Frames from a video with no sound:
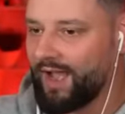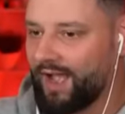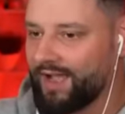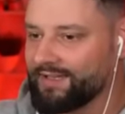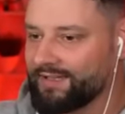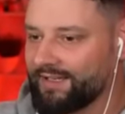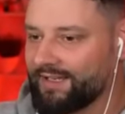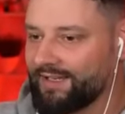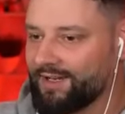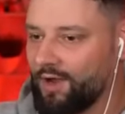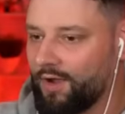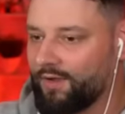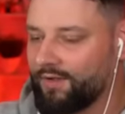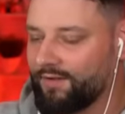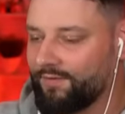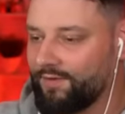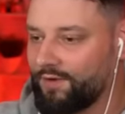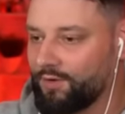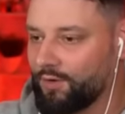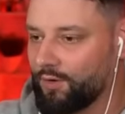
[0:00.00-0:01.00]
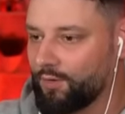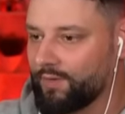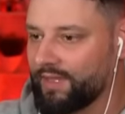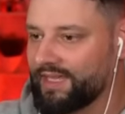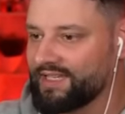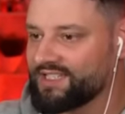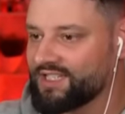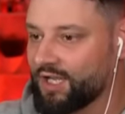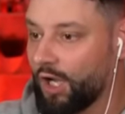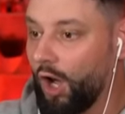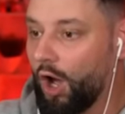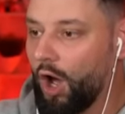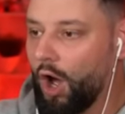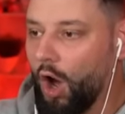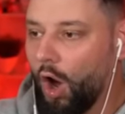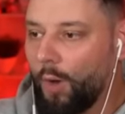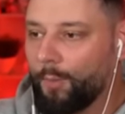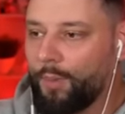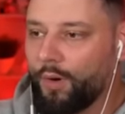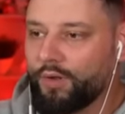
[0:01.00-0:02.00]
guys, I didn't know if you knew this,
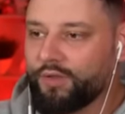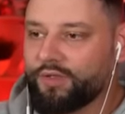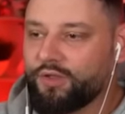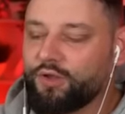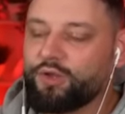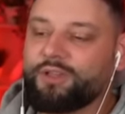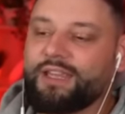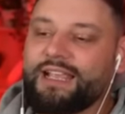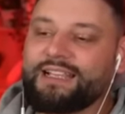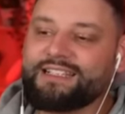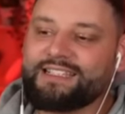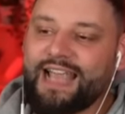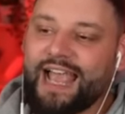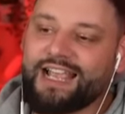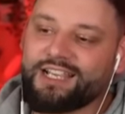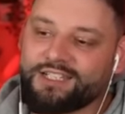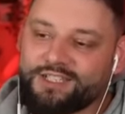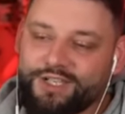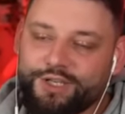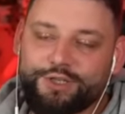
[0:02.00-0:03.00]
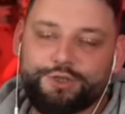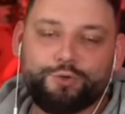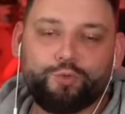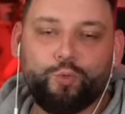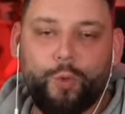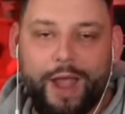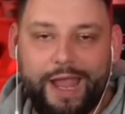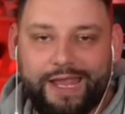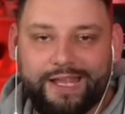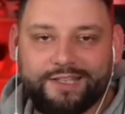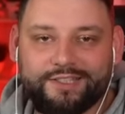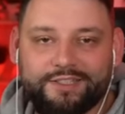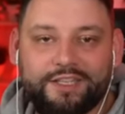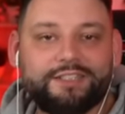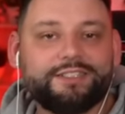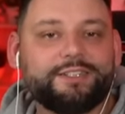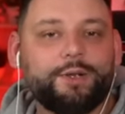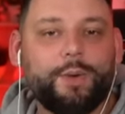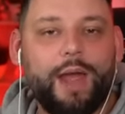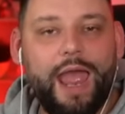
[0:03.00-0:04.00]
but disasters wait
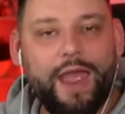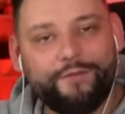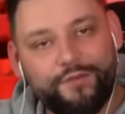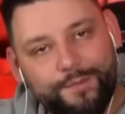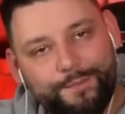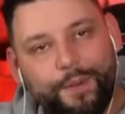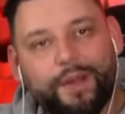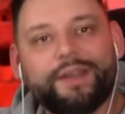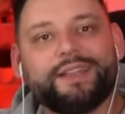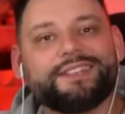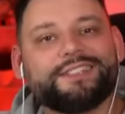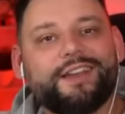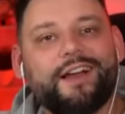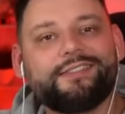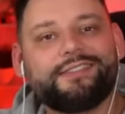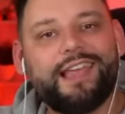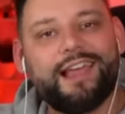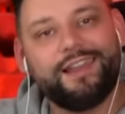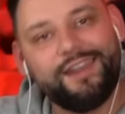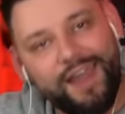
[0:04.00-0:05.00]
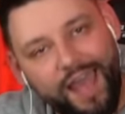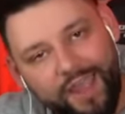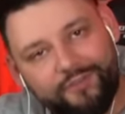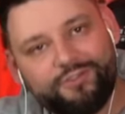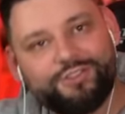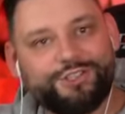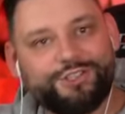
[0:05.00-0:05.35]
until everybody's got their life